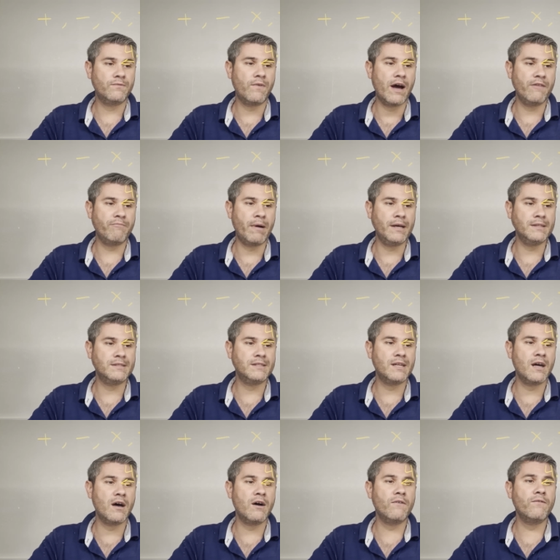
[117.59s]
5 by
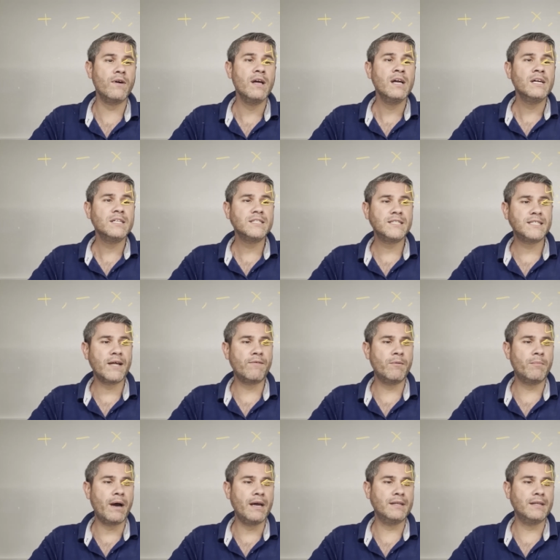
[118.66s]
itself, 7 by